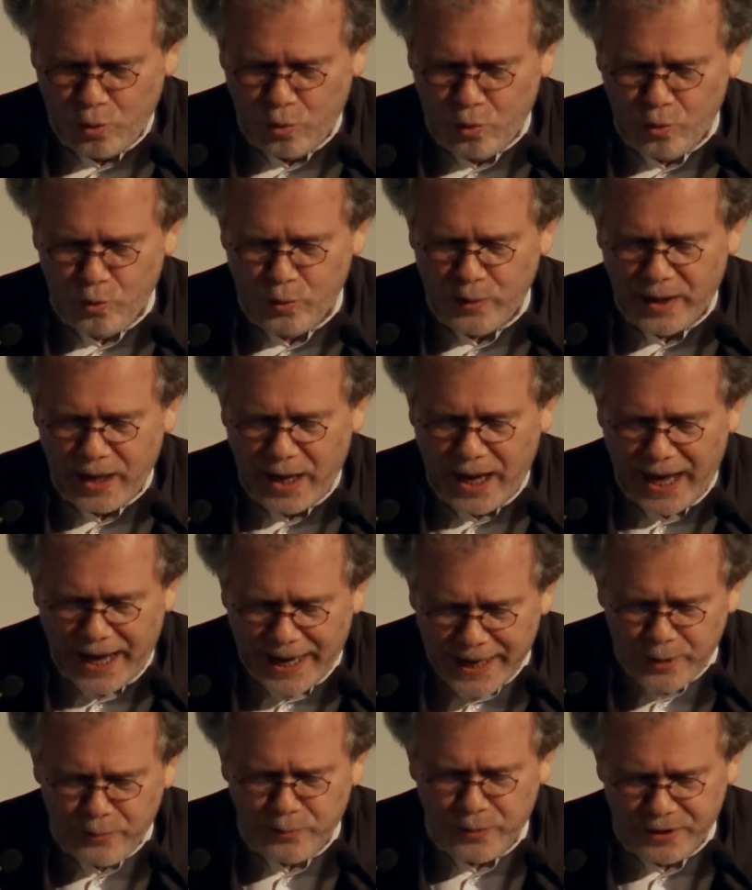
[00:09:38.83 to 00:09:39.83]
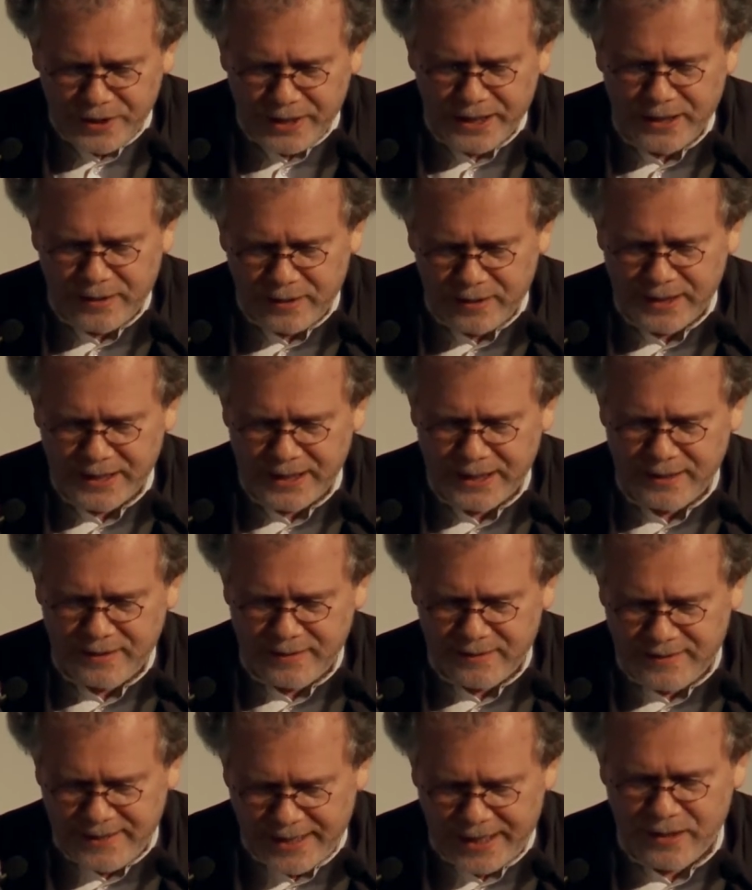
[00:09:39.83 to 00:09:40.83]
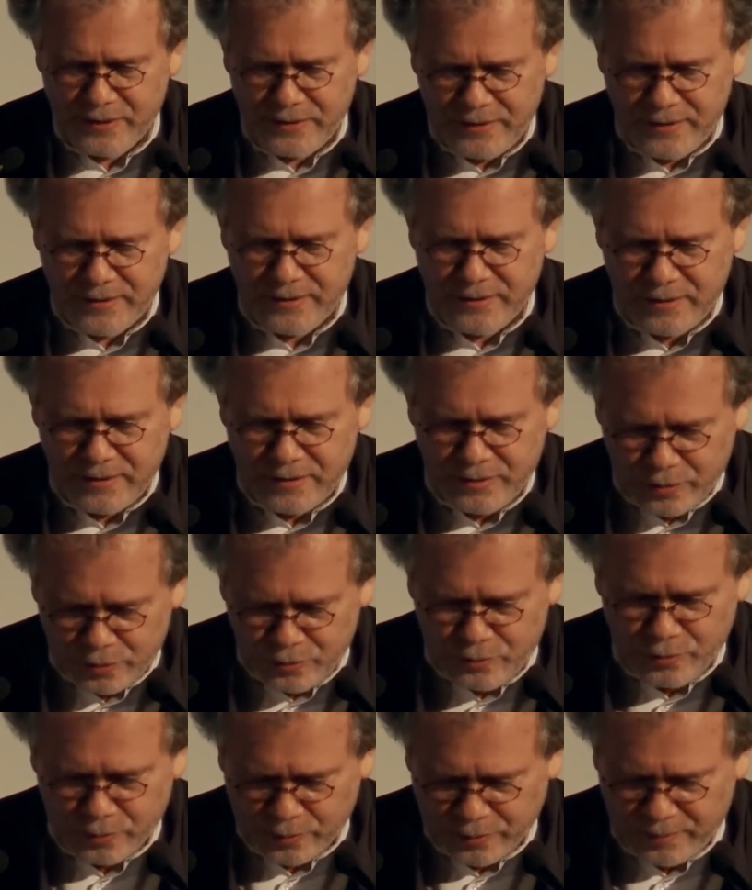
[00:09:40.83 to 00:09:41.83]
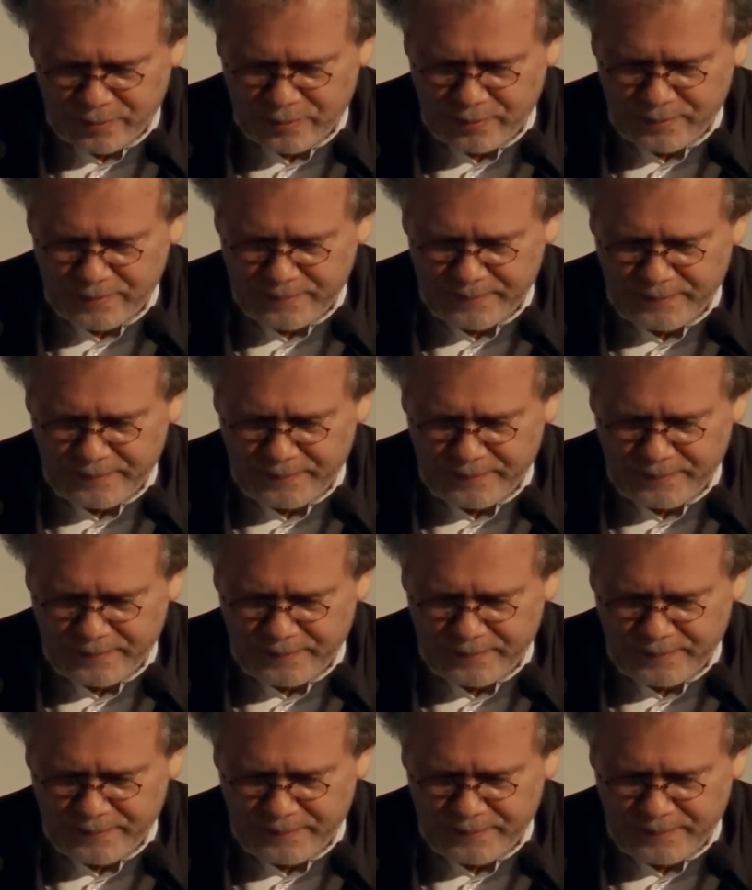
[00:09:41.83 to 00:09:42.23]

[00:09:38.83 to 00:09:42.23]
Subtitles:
who ironically tell the truth.